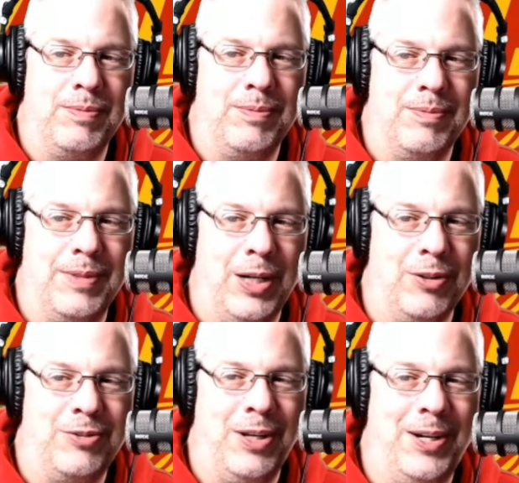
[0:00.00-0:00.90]
Darryl
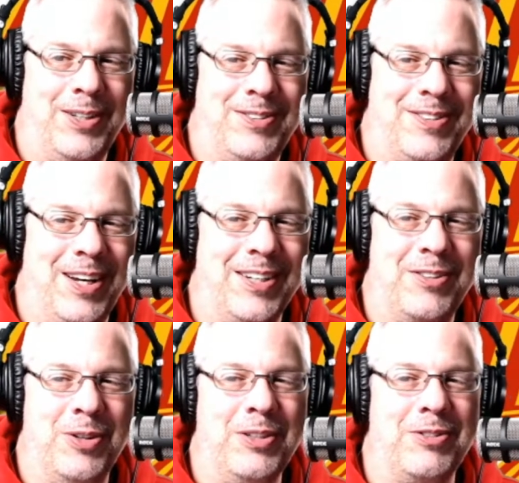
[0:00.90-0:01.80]
Sutter's son,
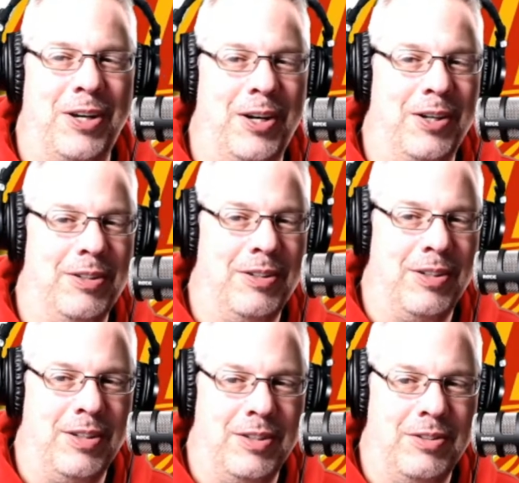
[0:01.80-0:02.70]
Chris Sutter,
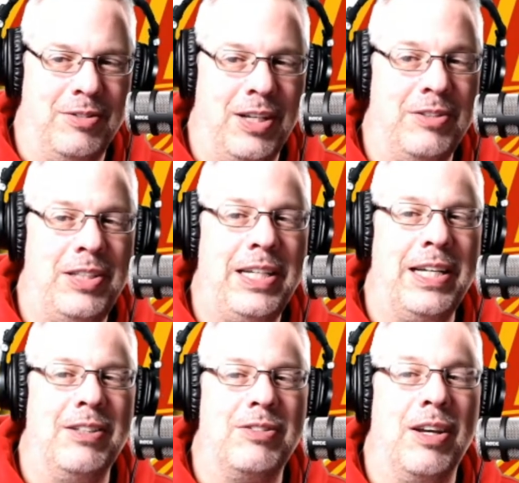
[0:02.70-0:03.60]
says he
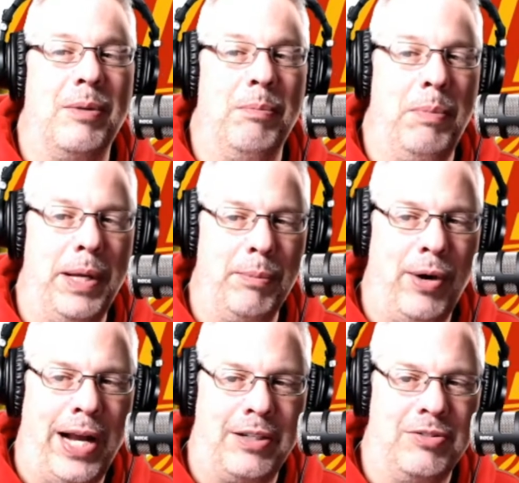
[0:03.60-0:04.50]
has been
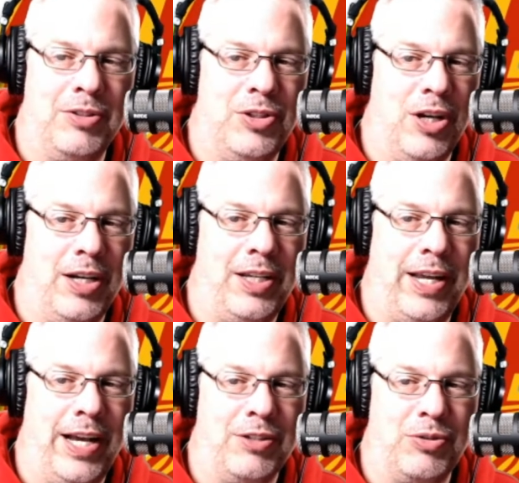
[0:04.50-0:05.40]
practicing Johnny
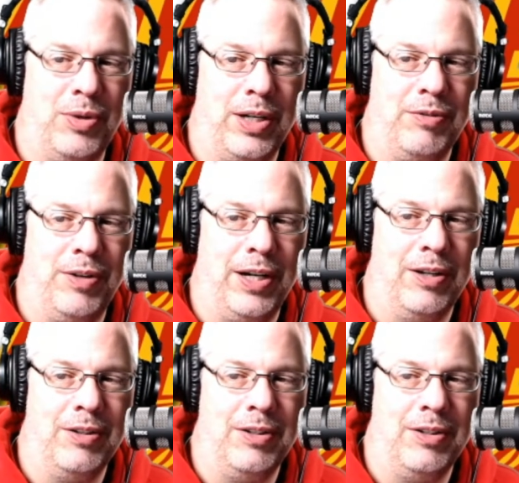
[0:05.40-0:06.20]
Cast's Ring of Fire.